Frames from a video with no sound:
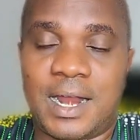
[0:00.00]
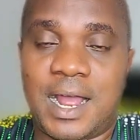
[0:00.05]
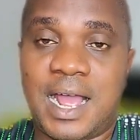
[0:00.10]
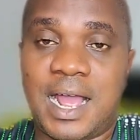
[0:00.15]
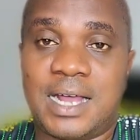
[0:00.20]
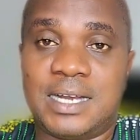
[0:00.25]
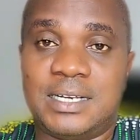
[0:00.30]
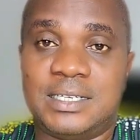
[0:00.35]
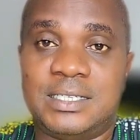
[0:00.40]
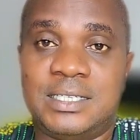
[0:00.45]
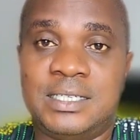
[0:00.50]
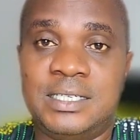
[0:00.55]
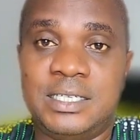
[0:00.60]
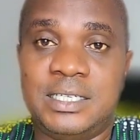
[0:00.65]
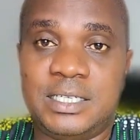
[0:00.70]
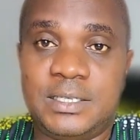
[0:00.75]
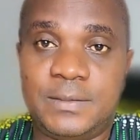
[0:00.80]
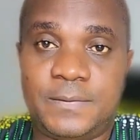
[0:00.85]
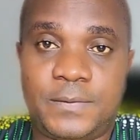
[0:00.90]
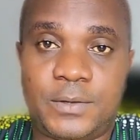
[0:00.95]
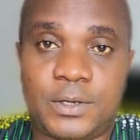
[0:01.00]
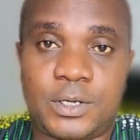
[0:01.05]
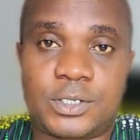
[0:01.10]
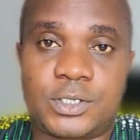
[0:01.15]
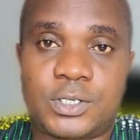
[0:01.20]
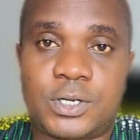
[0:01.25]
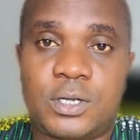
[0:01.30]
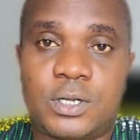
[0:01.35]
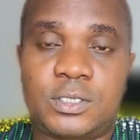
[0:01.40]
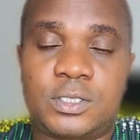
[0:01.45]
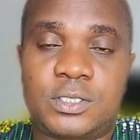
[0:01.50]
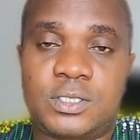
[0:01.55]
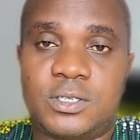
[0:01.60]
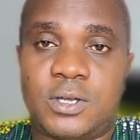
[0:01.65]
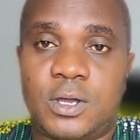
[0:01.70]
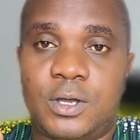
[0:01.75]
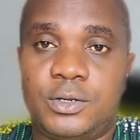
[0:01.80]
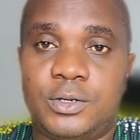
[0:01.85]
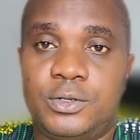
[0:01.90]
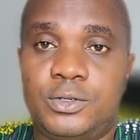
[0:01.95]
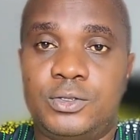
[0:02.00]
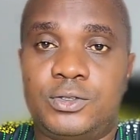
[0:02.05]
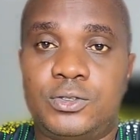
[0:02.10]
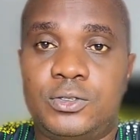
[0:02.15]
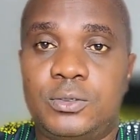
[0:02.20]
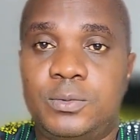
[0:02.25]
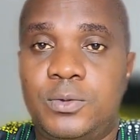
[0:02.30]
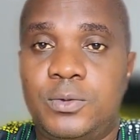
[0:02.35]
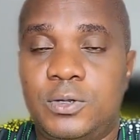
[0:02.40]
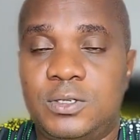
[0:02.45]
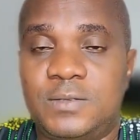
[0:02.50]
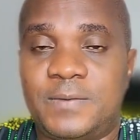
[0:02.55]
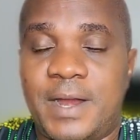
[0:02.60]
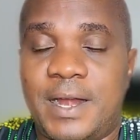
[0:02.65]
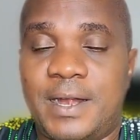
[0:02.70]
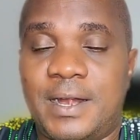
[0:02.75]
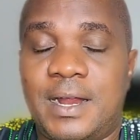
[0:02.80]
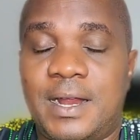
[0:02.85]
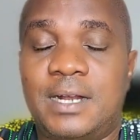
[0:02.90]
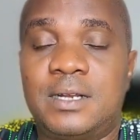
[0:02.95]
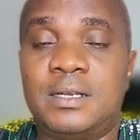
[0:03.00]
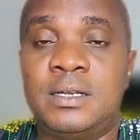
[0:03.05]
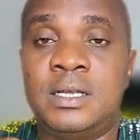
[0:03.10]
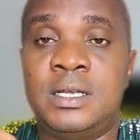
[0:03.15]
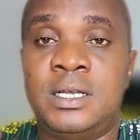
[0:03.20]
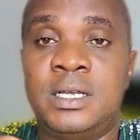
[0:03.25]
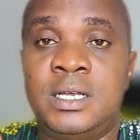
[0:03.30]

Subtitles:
And if your short on YouTube goes viral,